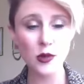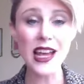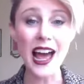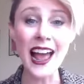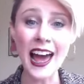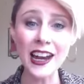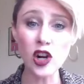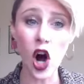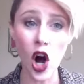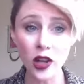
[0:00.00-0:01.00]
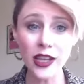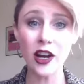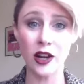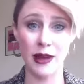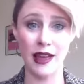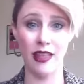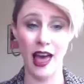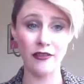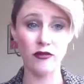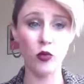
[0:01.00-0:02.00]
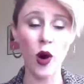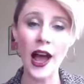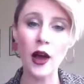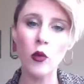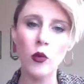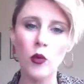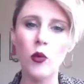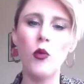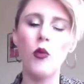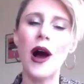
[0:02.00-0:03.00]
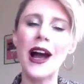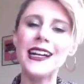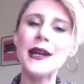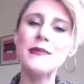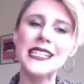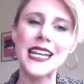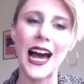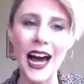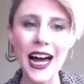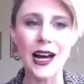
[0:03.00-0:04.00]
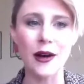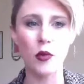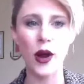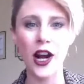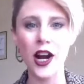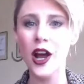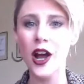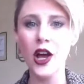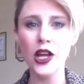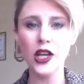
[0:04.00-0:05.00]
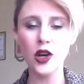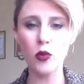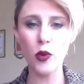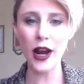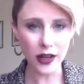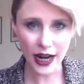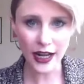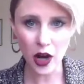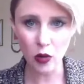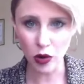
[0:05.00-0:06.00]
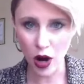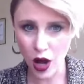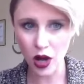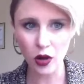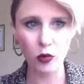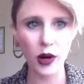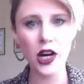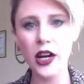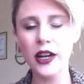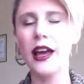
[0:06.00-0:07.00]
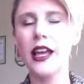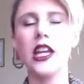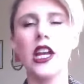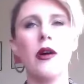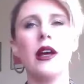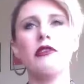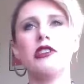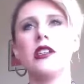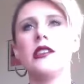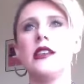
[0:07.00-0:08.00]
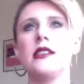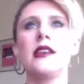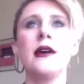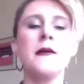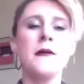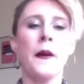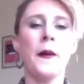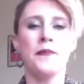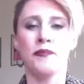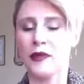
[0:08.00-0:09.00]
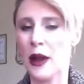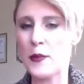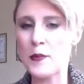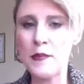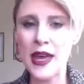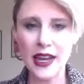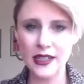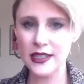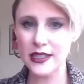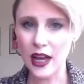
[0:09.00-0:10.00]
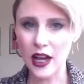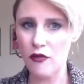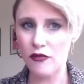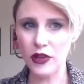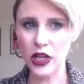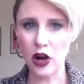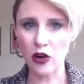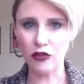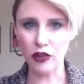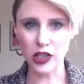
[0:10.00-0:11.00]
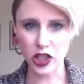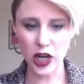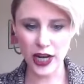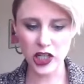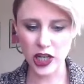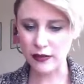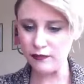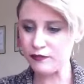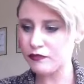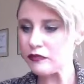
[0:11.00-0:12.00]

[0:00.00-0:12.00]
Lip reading: I had a calling on my life. Why did I mess it up? Where did I go wrong? Where couldn't I, and it was just this mix of, frustration.